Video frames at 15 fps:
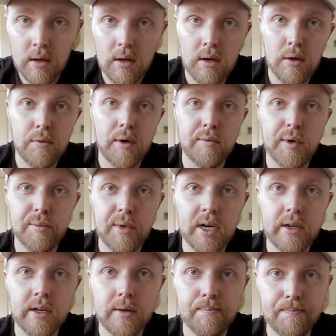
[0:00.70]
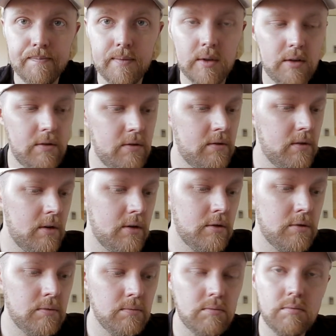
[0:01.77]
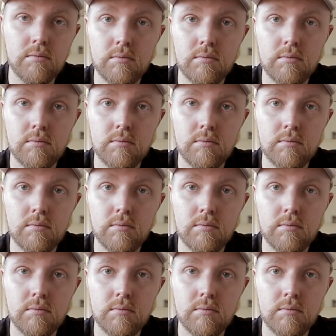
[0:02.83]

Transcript: Hello everybody. So